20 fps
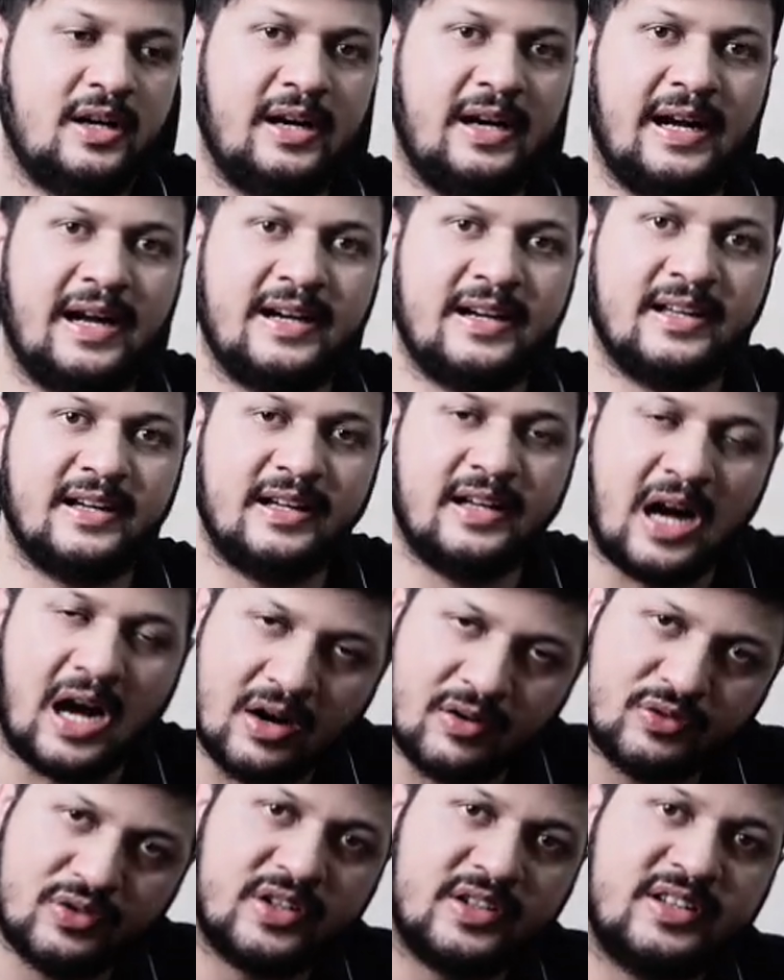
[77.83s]
And
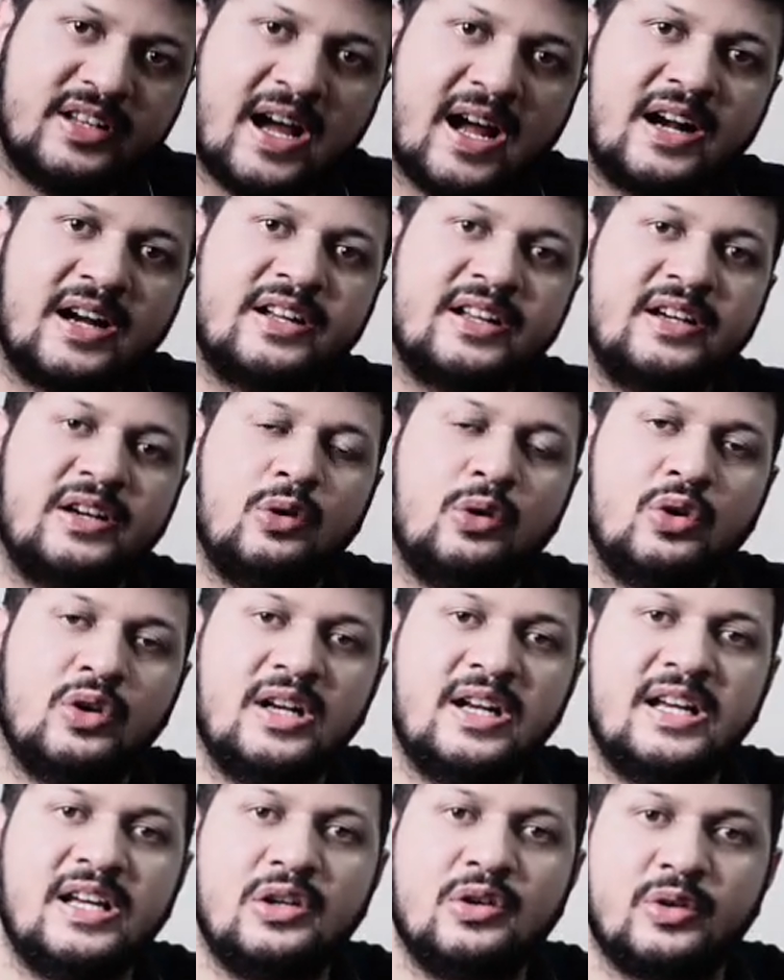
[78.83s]
after that,
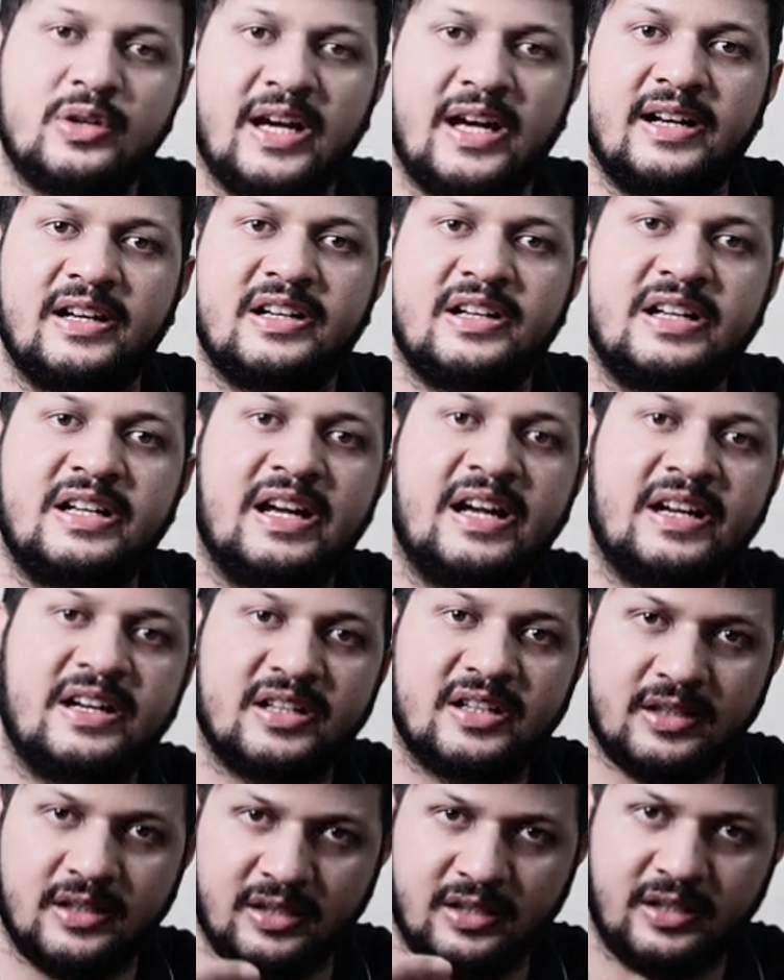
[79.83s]
only you can
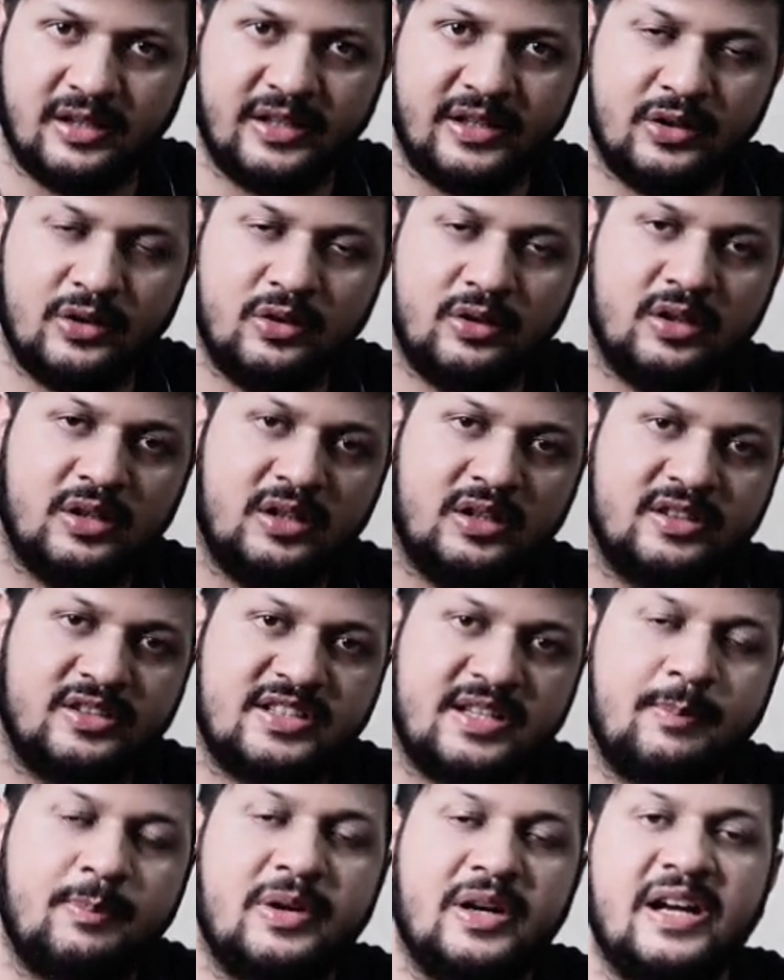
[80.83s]
create
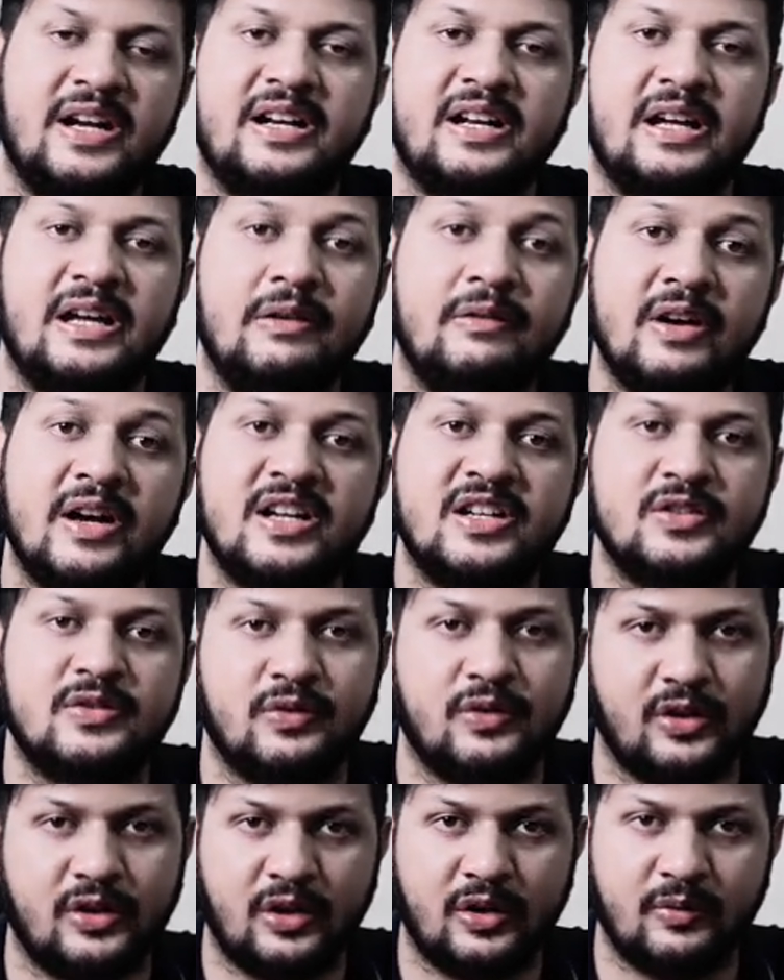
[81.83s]
separate events
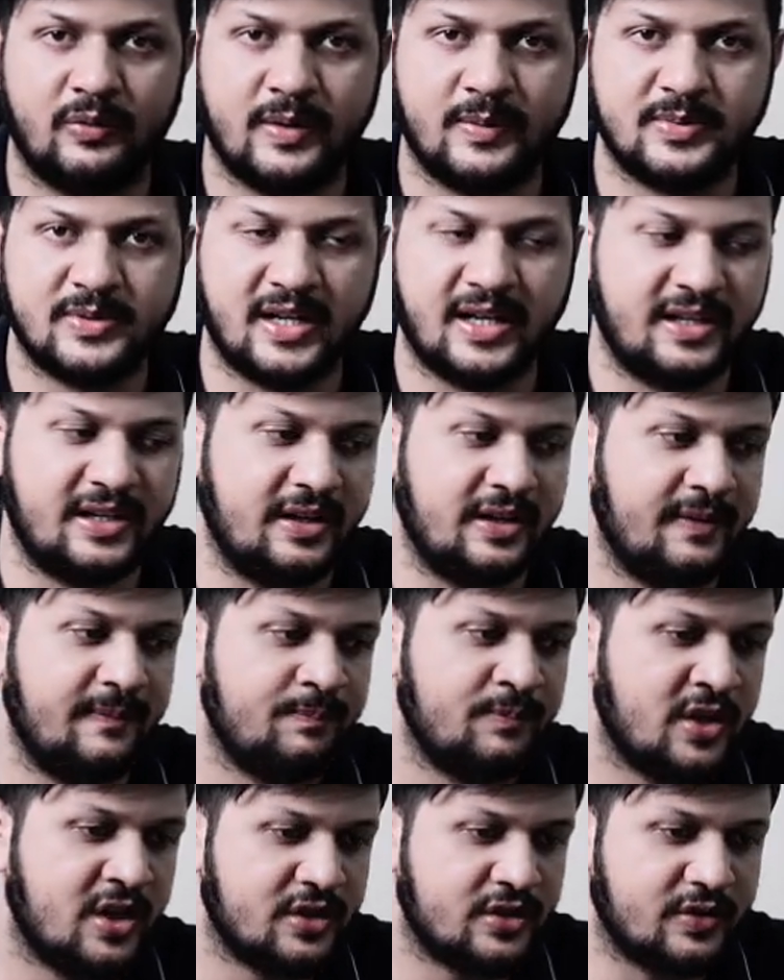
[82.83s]
for your website.
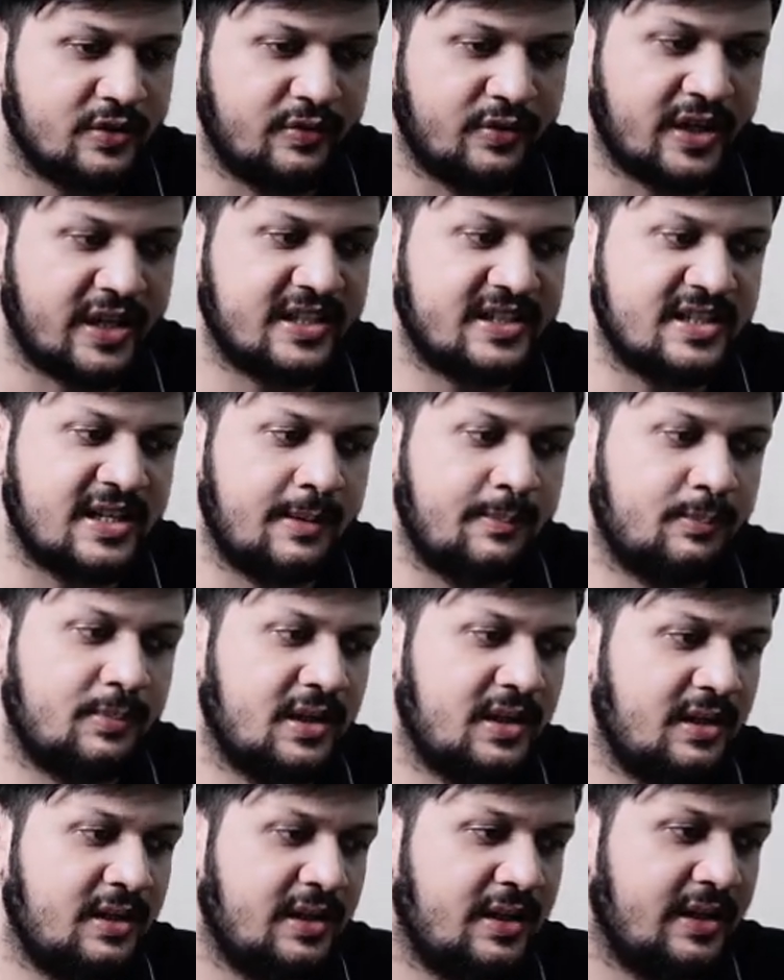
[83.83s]
So for
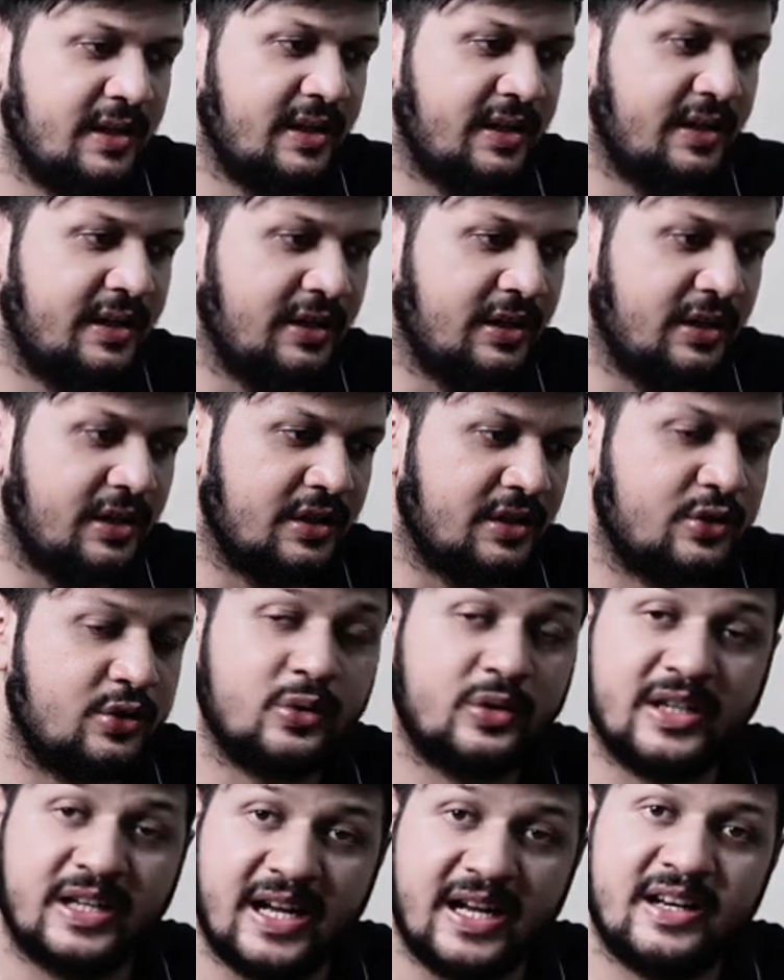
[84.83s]
example,
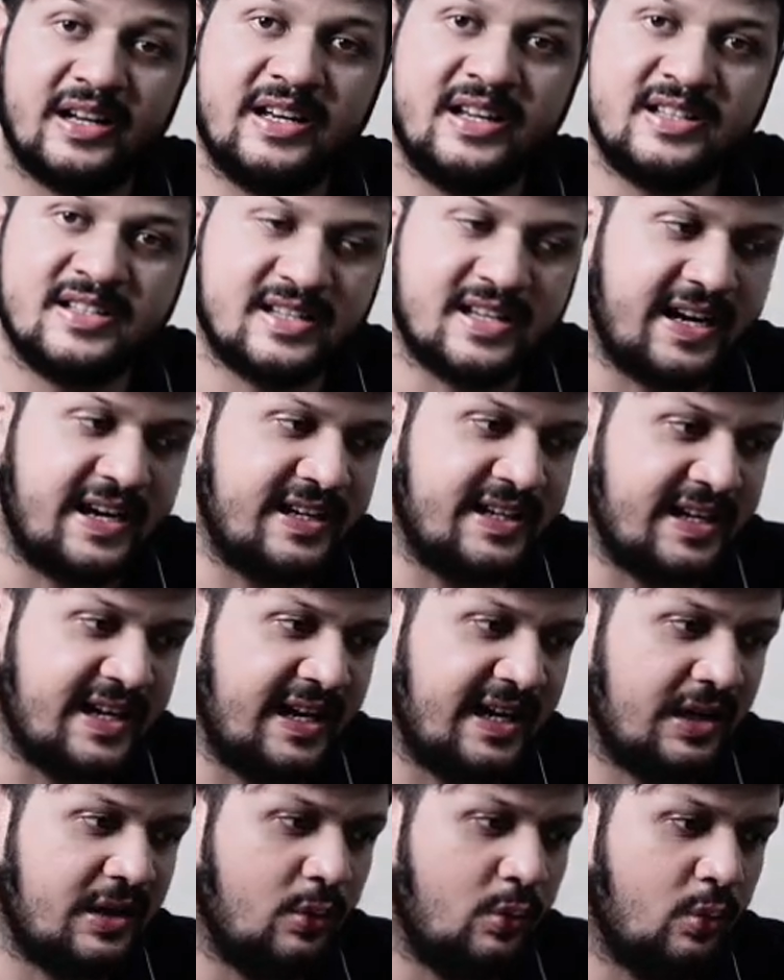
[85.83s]
to create Insight
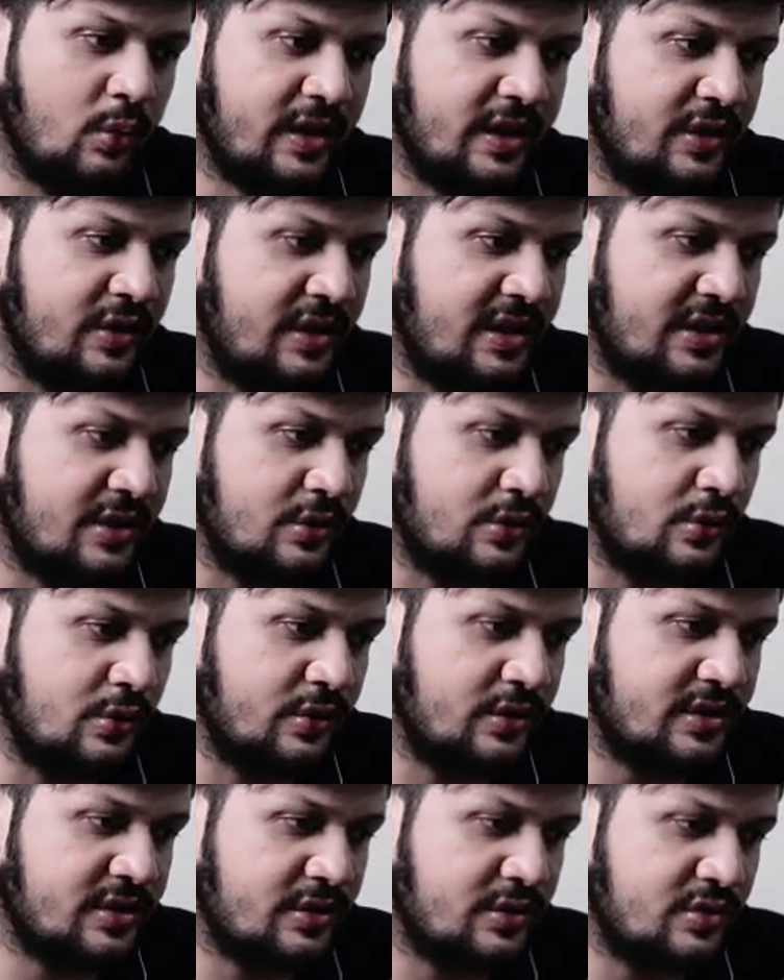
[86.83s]
tag, what you need to
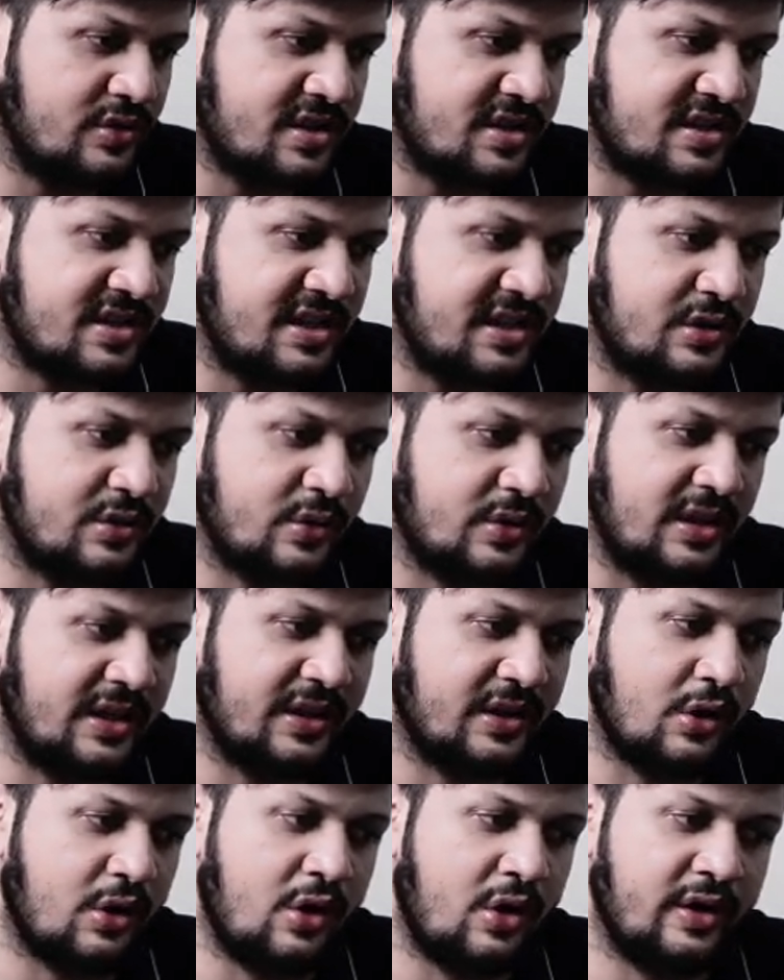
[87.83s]
do is you just need to
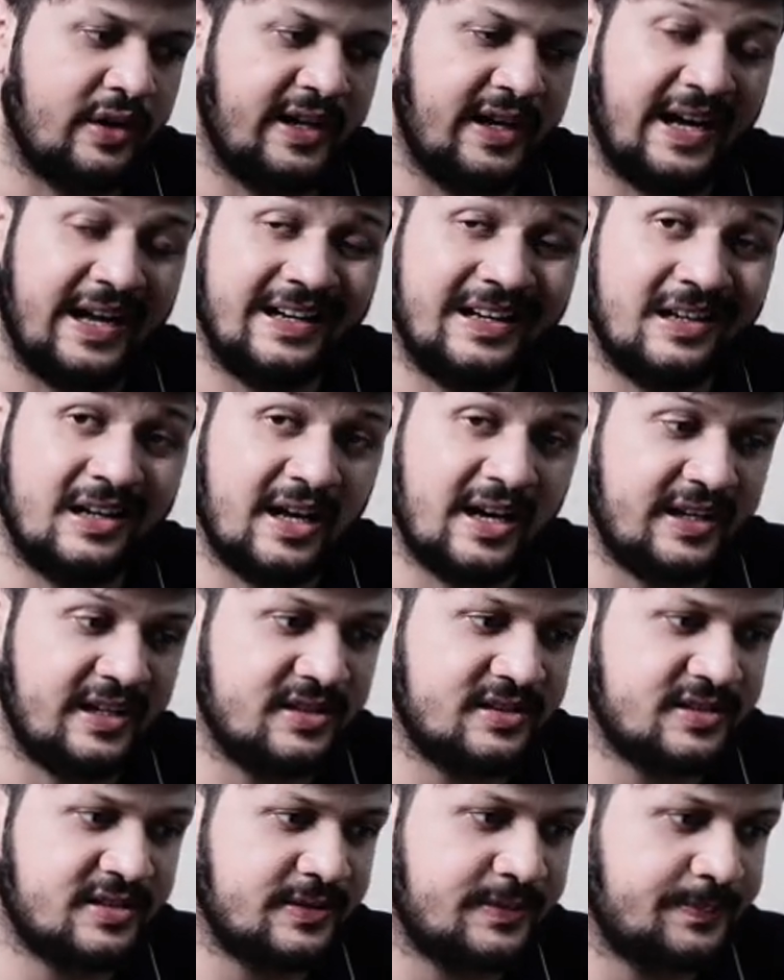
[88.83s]
click on
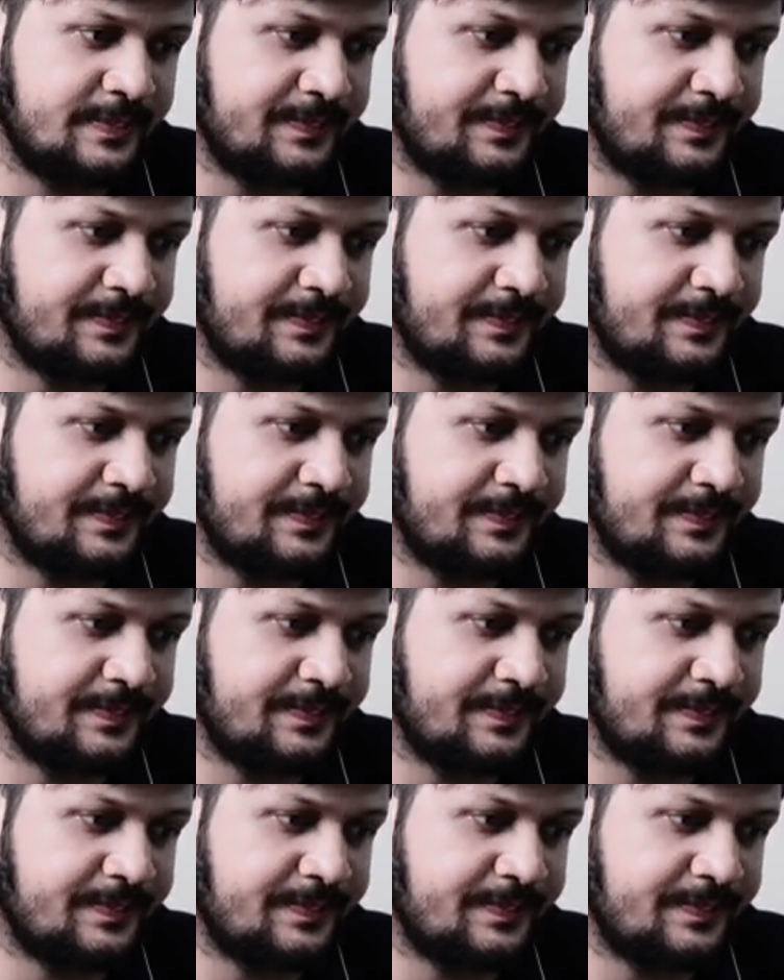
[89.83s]
analyze